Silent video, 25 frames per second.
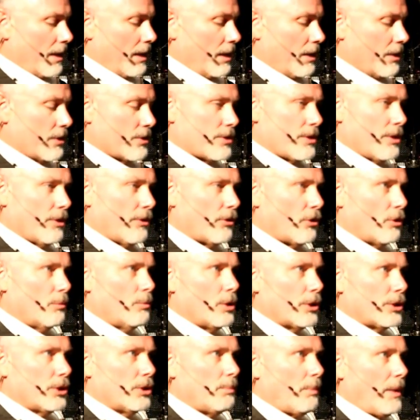is the
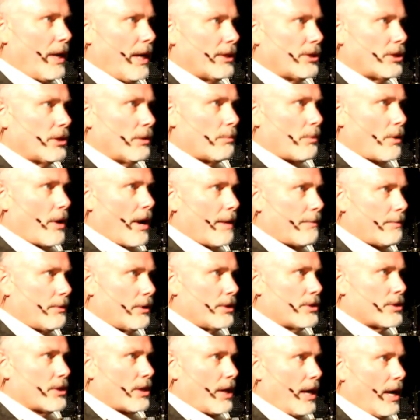thermal expansion
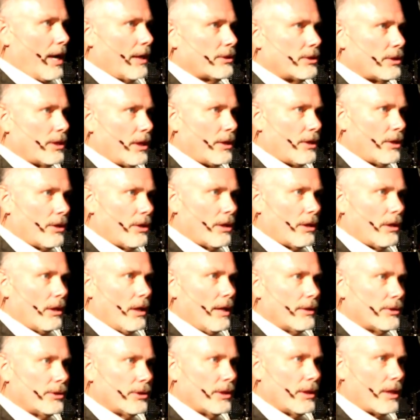properties of cast iron are
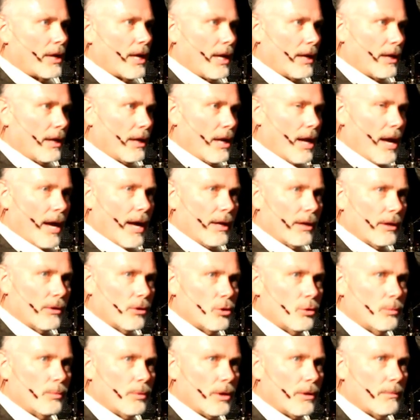less than
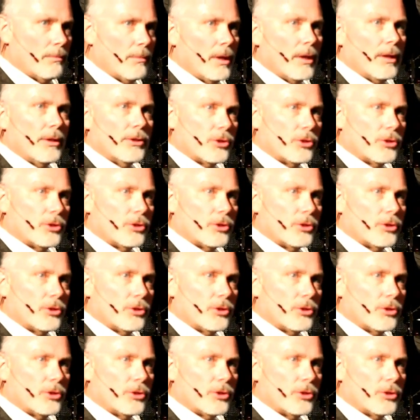on aluminum,